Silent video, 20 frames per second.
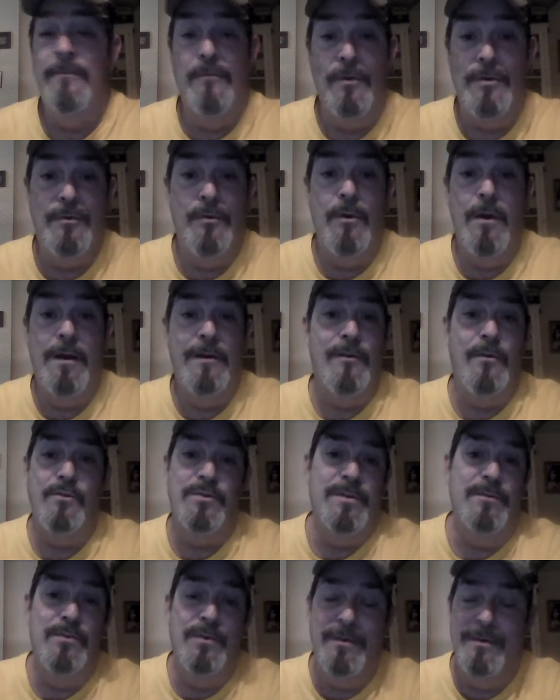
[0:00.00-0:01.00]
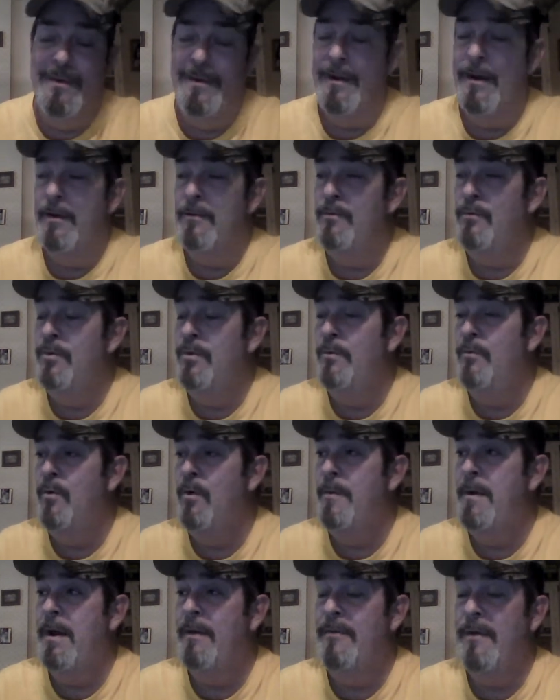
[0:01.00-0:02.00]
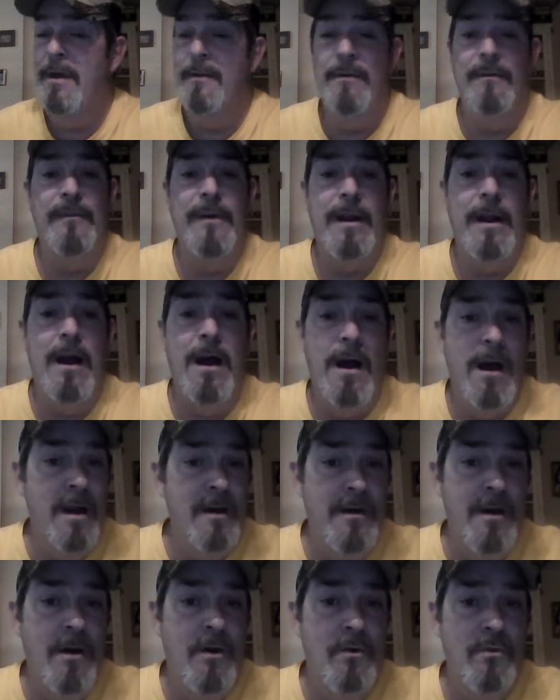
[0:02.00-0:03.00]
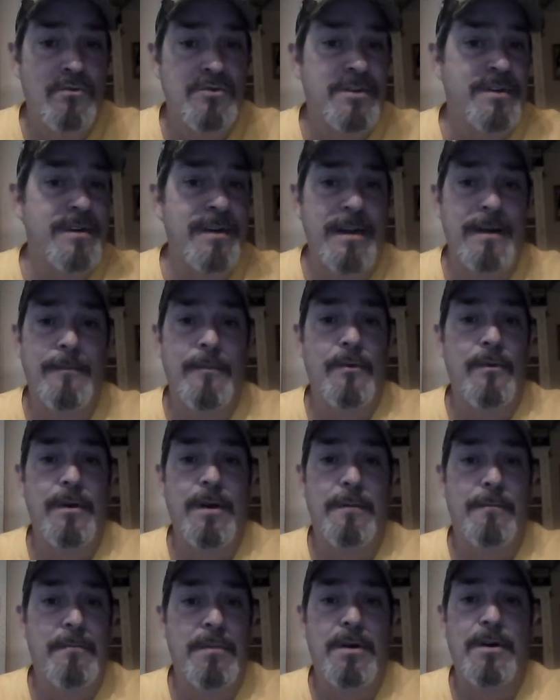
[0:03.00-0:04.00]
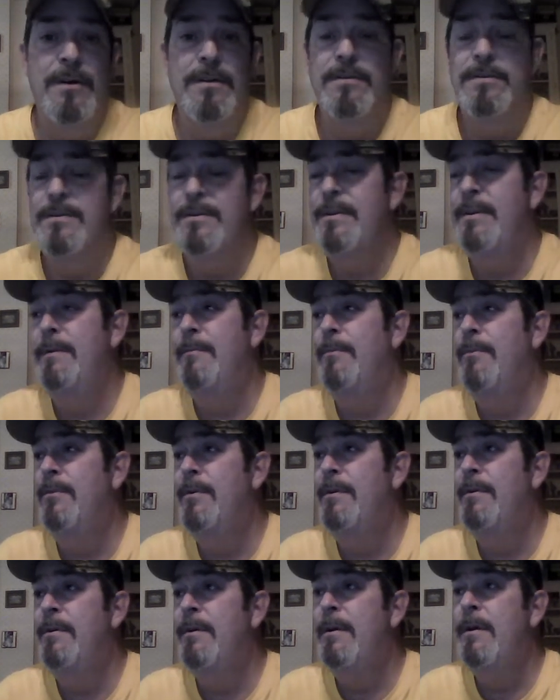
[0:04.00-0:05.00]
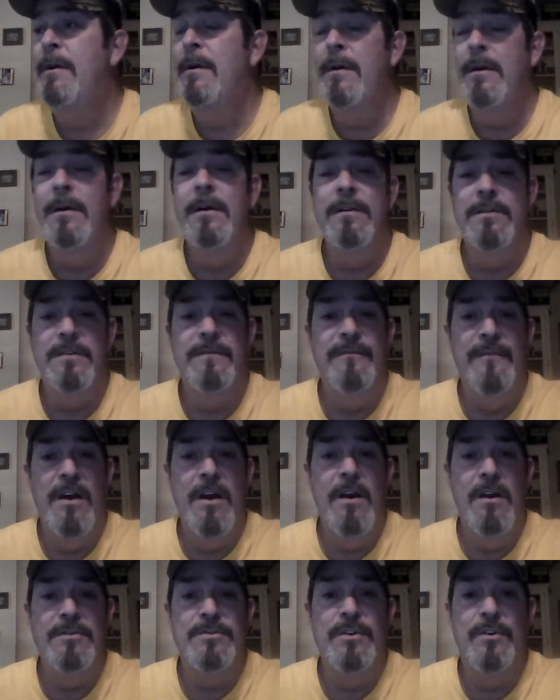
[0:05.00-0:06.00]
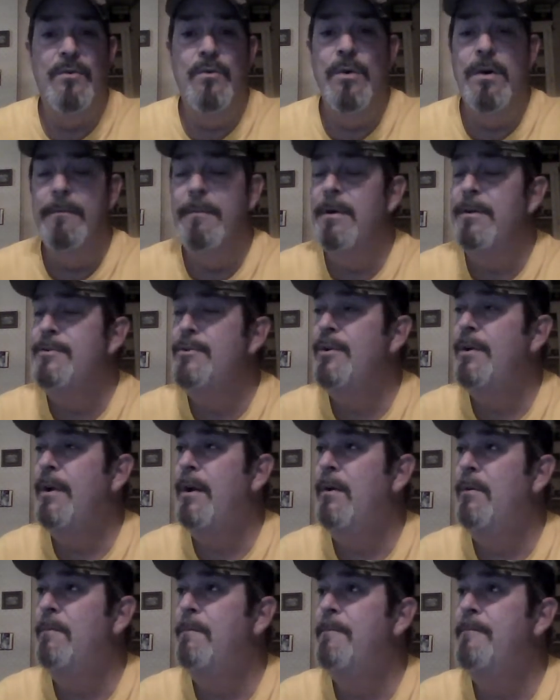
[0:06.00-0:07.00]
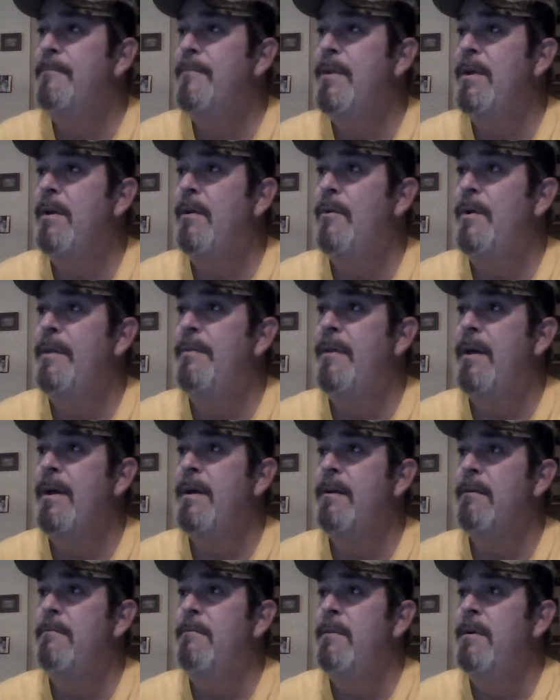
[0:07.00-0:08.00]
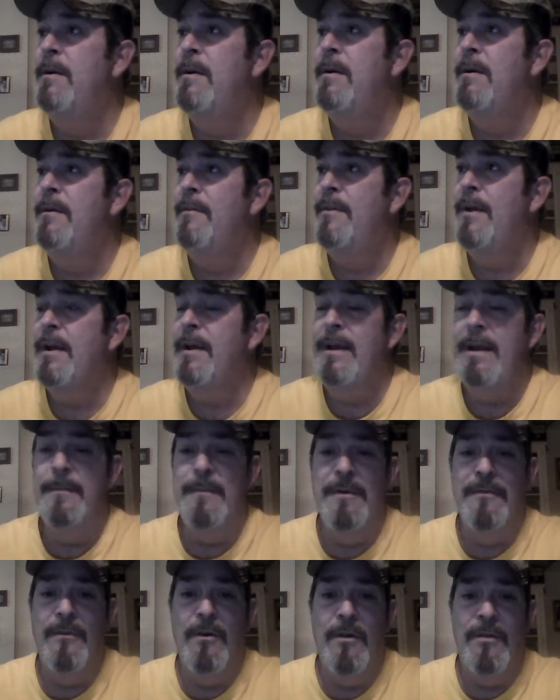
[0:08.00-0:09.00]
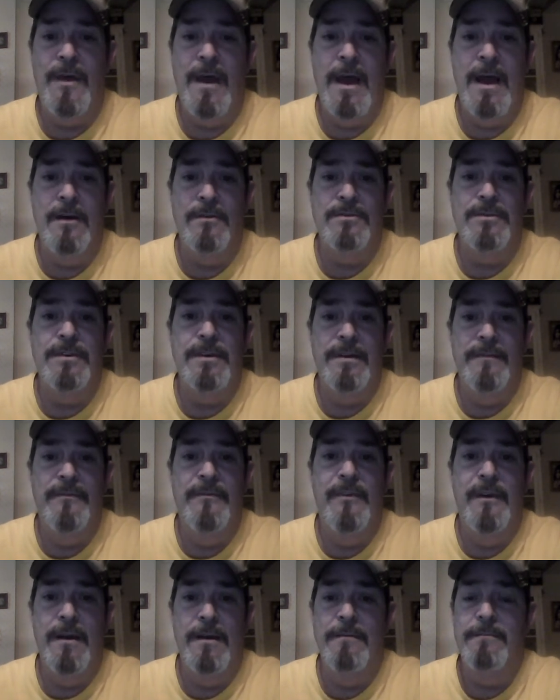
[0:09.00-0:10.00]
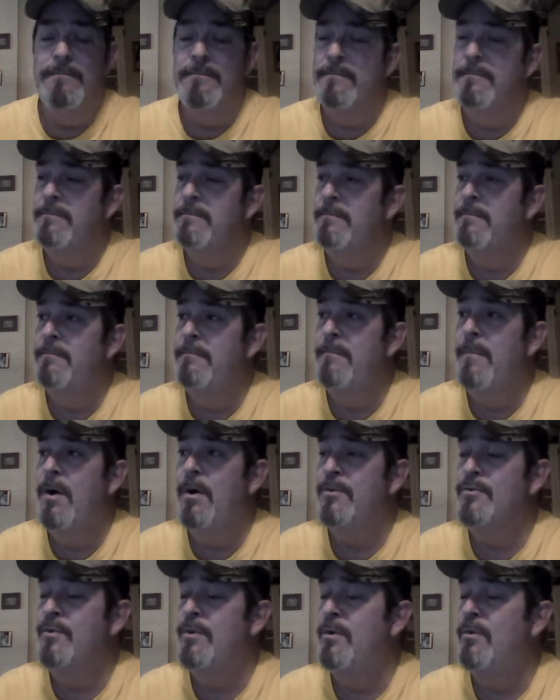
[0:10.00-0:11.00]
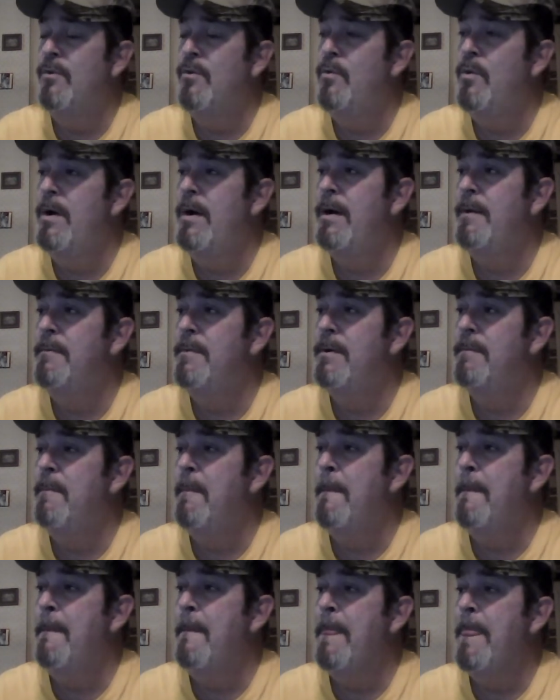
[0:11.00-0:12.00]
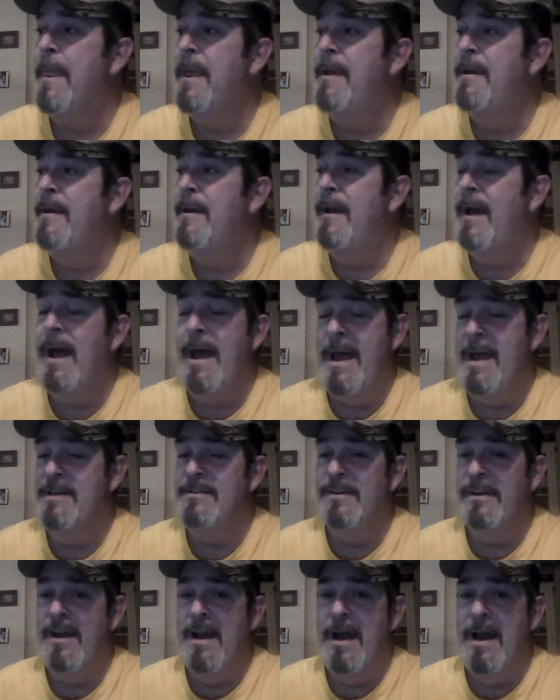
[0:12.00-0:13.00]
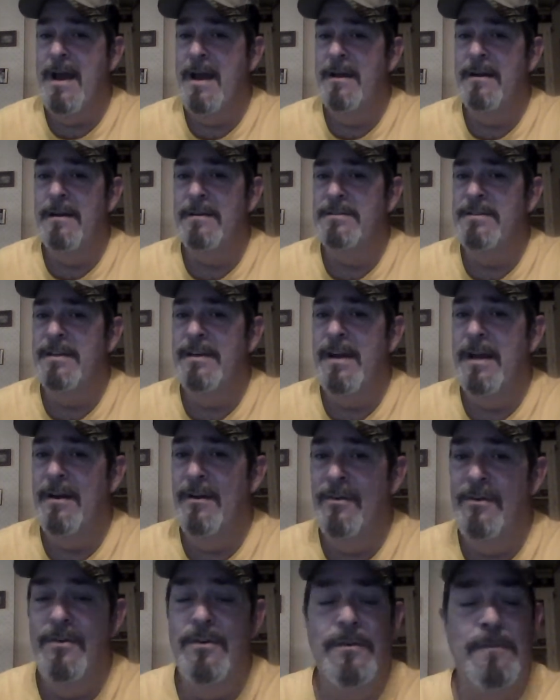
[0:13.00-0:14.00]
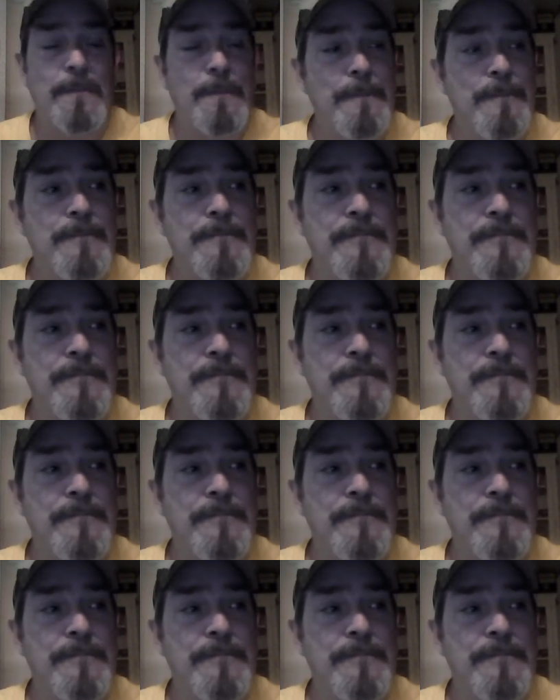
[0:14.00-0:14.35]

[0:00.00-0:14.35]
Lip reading: refrigerator. Of course, it wouldn't worry about that. I've got a hot dog steamer and a bun steamer and some various equipment. They could hit me for $1,000 if they bucks real quick. But I asked the guy. I said, "Now look,